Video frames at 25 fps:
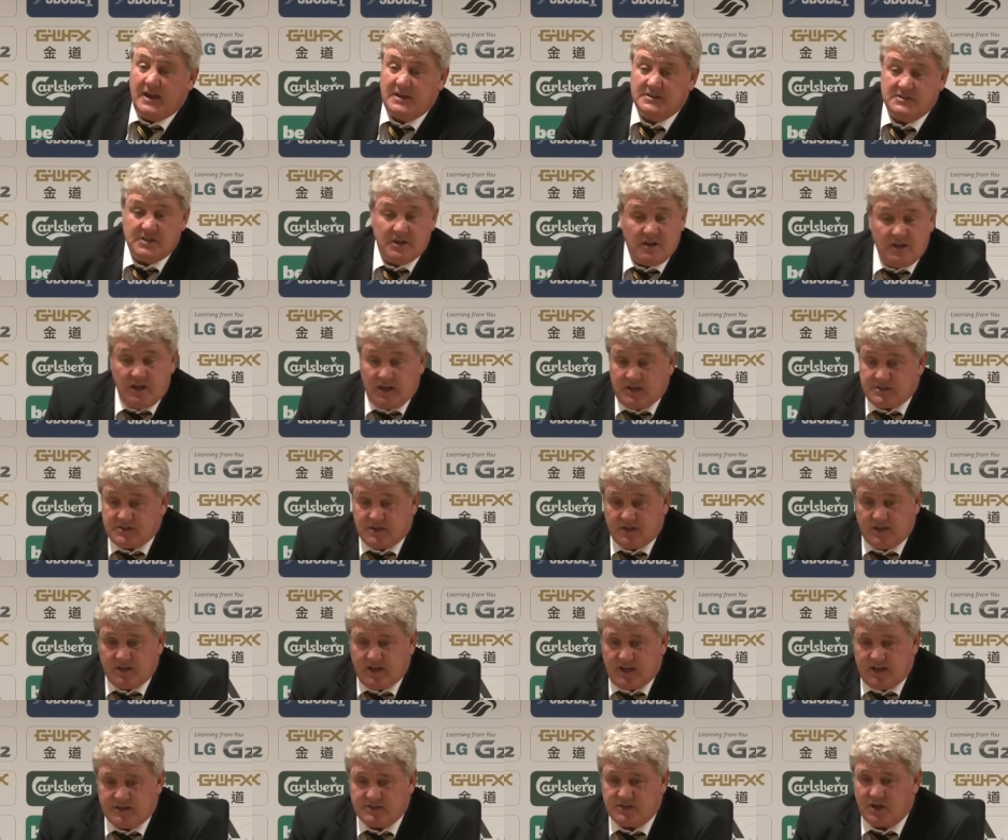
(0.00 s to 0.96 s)
he's a he's
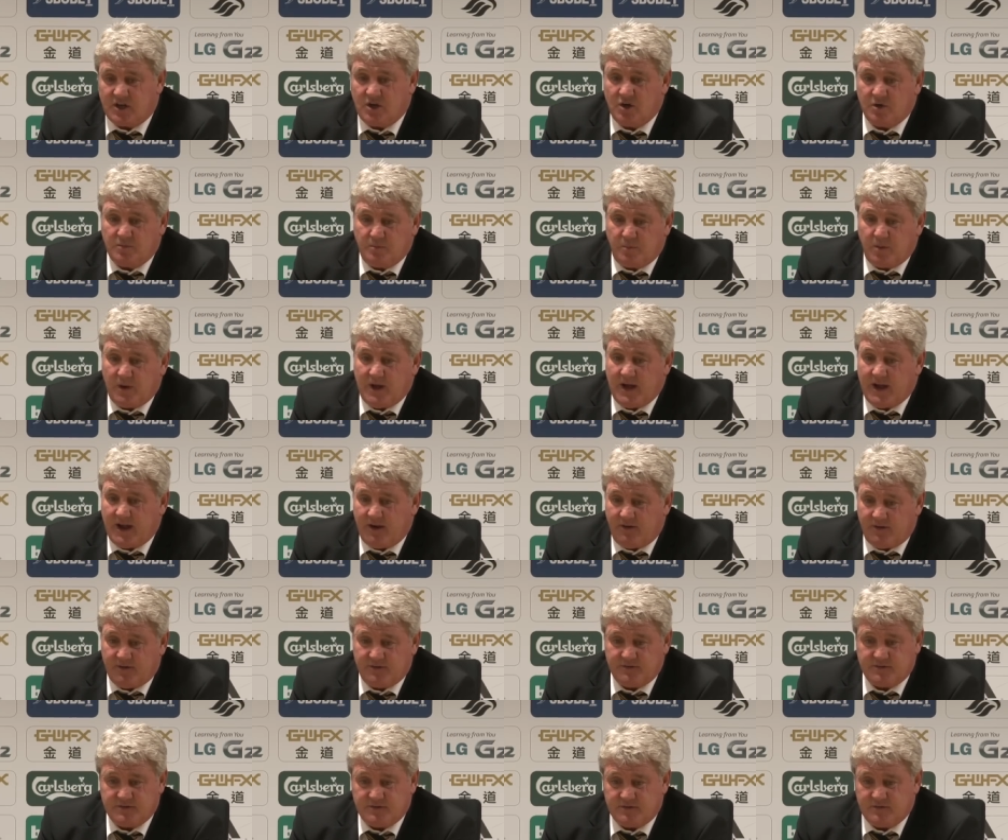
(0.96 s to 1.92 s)
a he's a good player,
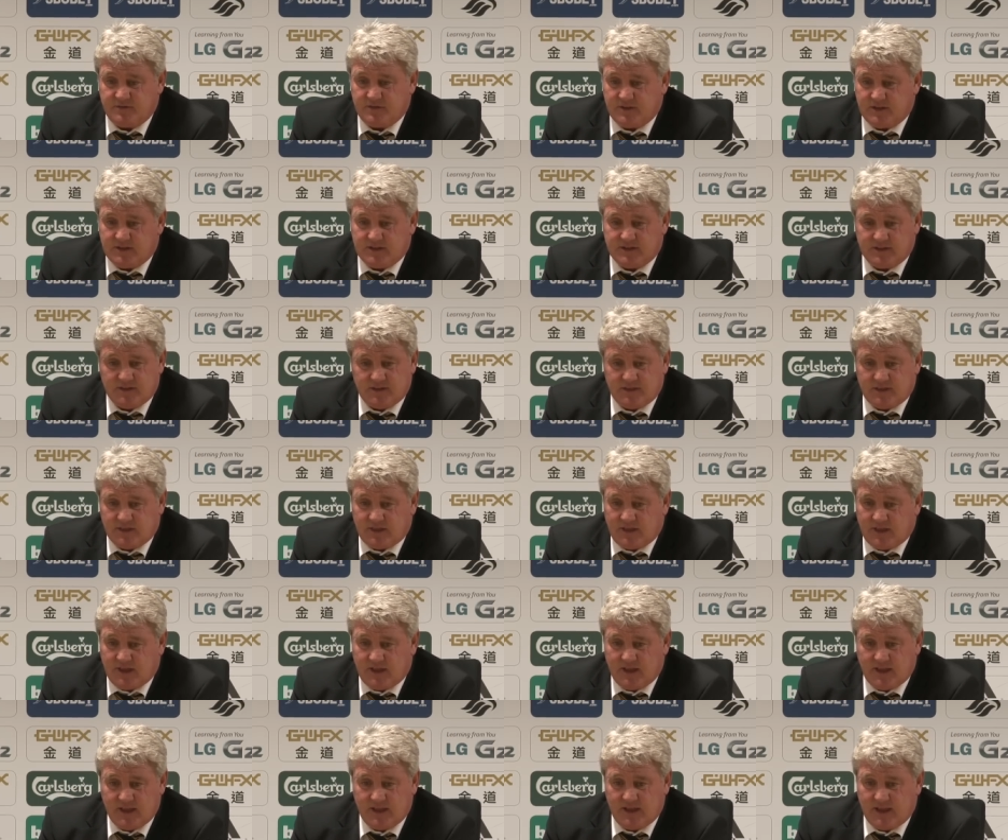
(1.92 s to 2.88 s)
and
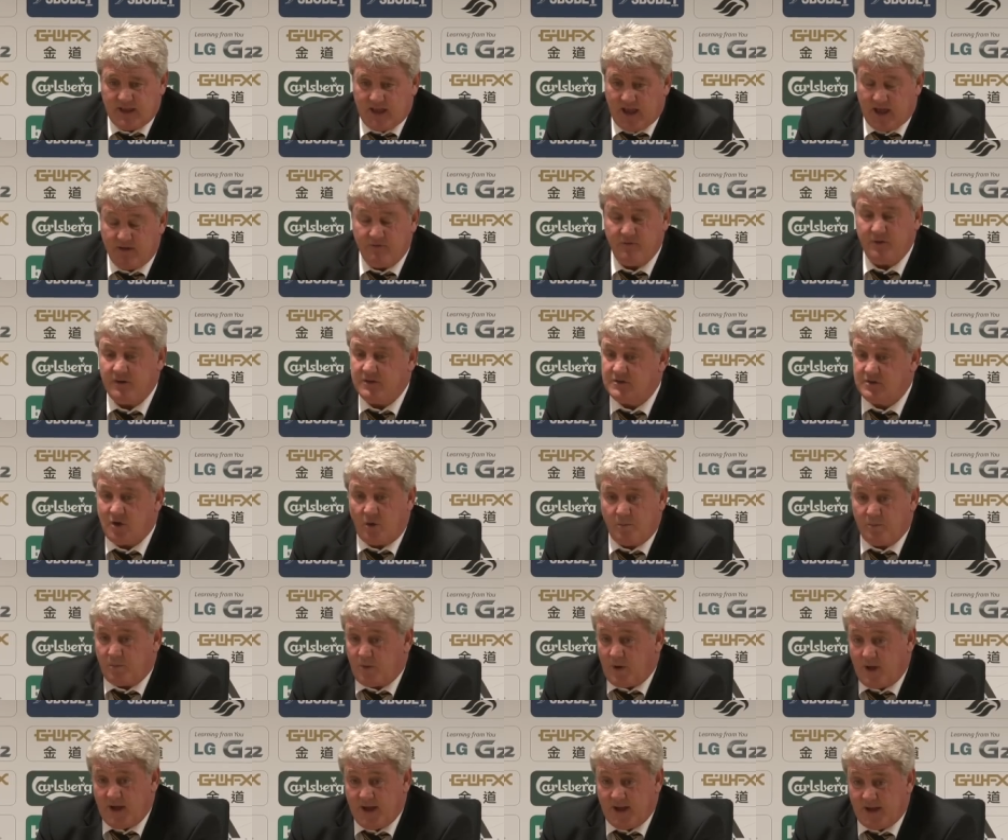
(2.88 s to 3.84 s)
every
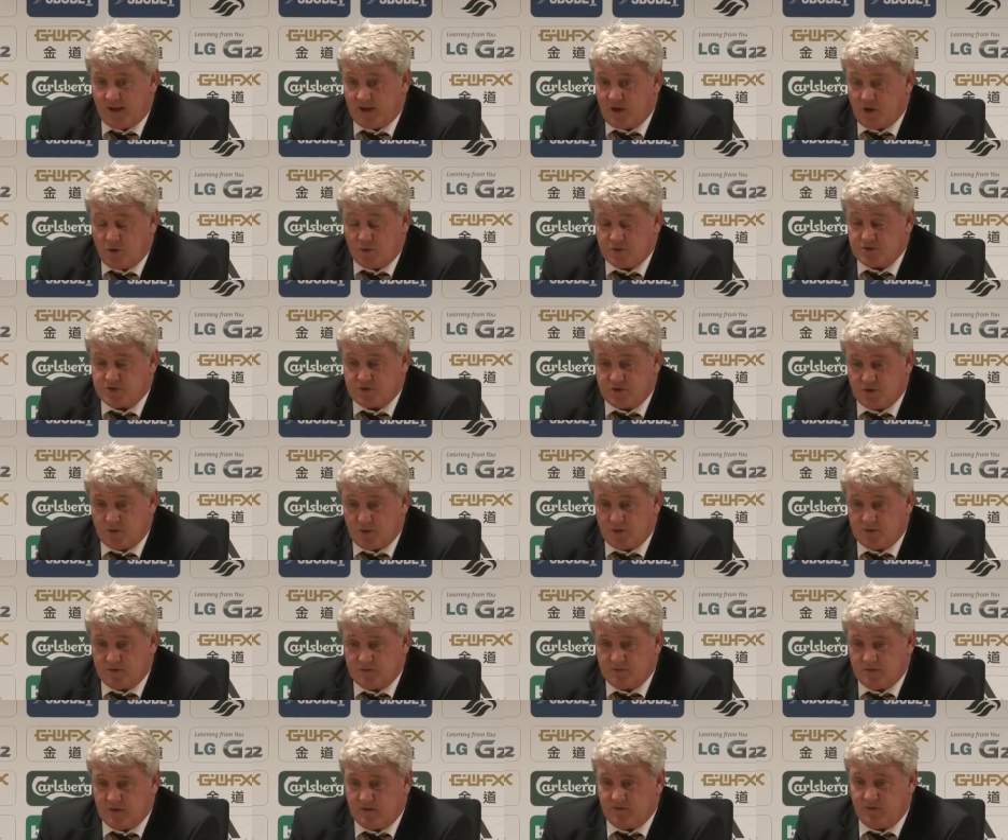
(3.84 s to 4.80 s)
top player goes through it.
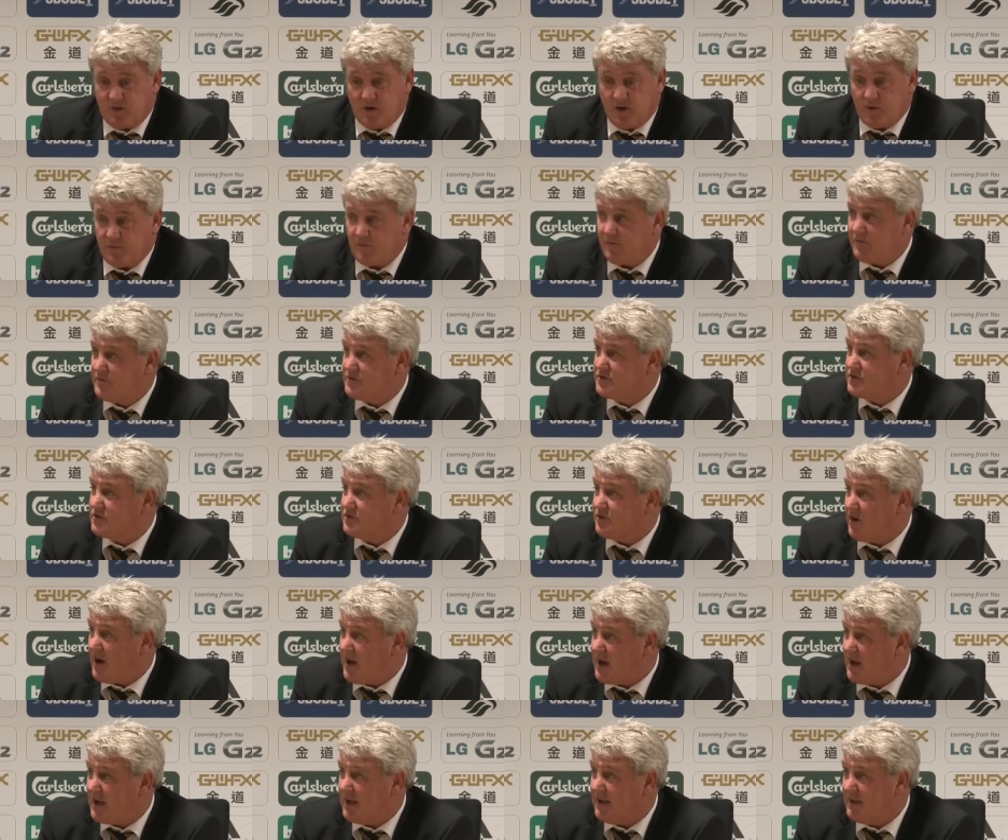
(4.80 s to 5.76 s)
If you're a
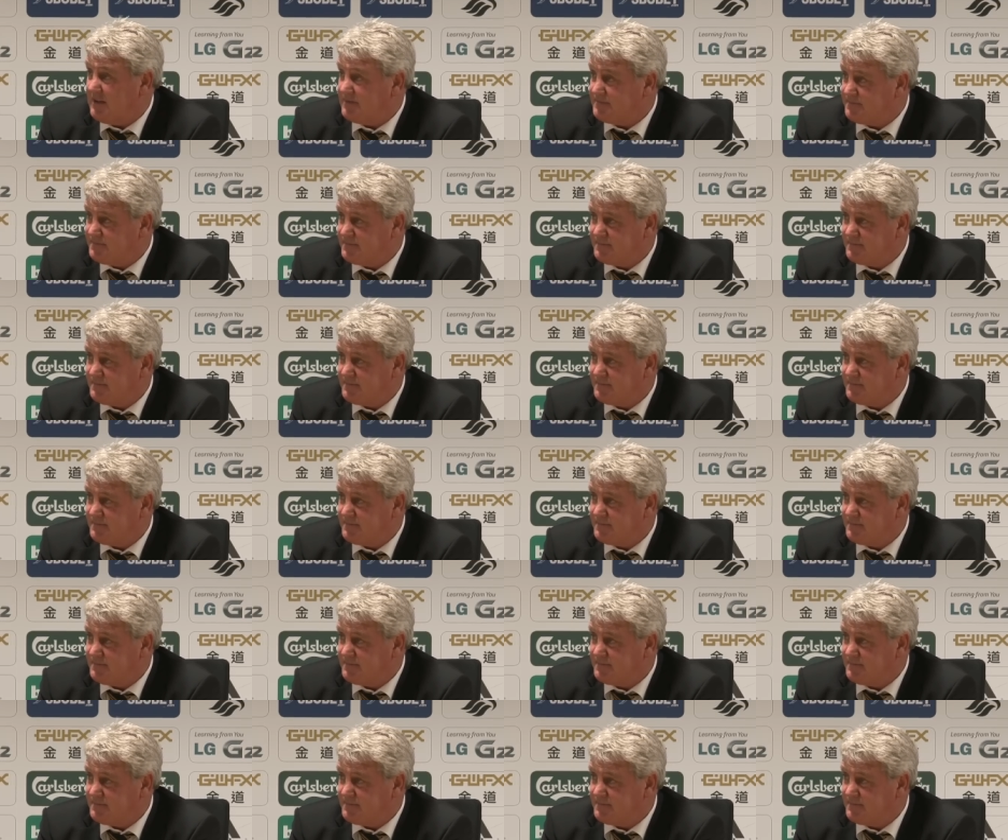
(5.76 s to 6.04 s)
striker,